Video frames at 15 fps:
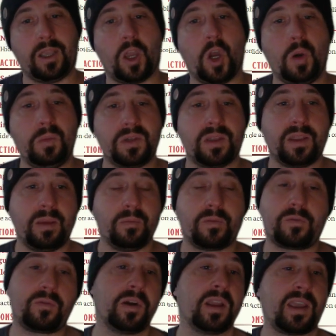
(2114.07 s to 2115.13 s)
helped them
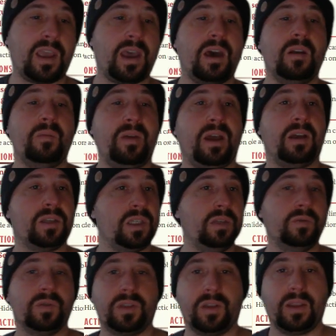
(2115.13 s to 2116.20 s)
freak out about
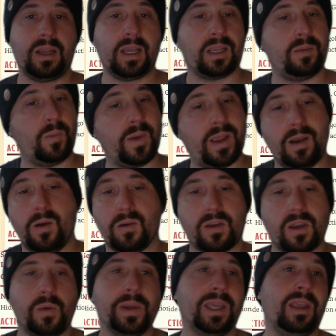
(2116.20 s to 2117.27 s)
Tiverton. They're like, we're not
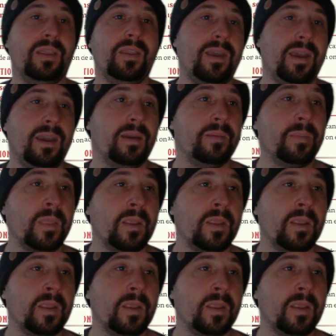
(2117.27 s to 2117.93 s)
going in there.